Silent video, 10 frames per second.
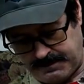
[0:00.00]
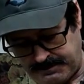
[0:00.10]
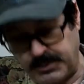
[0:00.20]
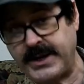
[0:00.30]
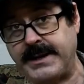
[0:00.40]

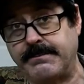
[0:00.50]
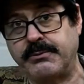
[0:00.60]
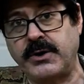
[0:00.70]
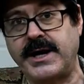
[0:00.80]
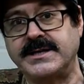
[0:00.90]
pretty
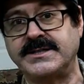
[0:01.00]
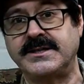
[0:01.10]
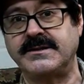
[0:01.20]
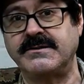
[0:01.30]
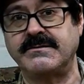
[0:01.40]
impressed
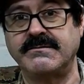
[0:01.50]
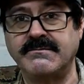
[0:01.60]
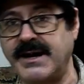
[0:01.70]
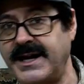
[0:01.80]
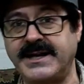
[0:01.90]

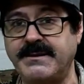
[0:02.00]
right out the